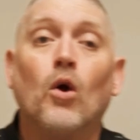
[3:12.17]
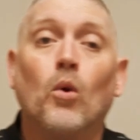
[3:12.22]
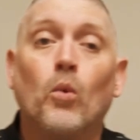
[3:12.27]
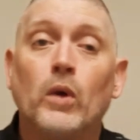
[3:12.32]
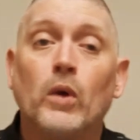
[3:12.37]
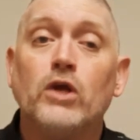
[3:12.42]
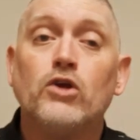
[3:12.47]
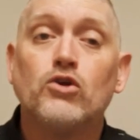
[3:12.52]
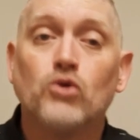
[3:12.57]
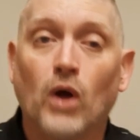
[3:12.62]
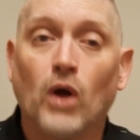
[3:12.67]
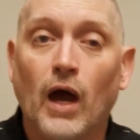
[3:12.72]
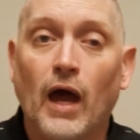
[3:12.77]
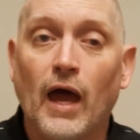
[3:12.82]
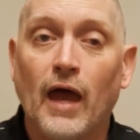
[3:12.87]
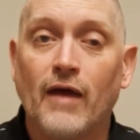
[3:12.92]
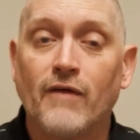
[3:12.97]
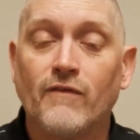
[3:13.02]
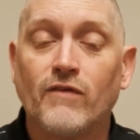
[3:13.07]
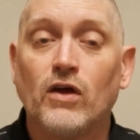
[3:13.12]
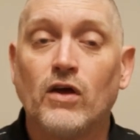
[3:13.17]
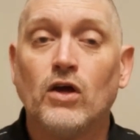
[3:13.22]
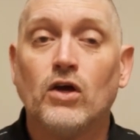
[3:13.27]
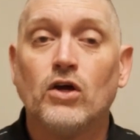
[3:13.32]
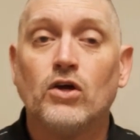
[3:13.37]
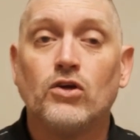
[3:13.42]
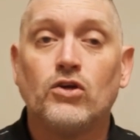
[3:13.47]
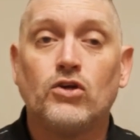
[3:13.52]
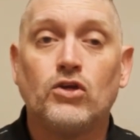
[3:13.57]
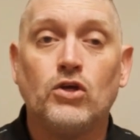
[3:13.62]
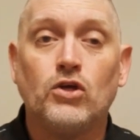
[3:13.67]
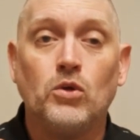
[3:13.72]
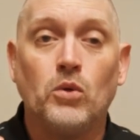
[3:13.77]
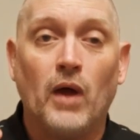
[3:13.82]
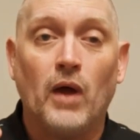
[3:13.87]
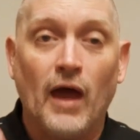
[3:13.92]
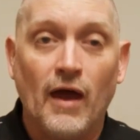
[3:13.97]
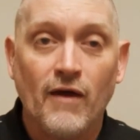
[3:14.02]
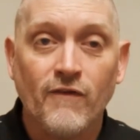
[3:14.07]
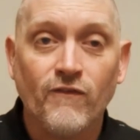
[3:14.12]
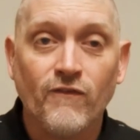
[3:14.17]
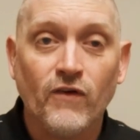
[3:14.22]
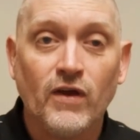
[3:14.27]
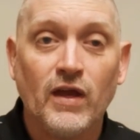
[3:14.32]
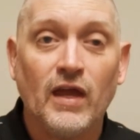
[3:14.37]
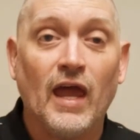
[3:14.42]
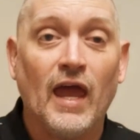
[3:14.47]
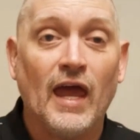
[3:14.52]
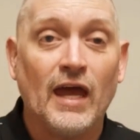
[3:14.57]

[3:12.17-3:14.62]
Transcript: we drive to every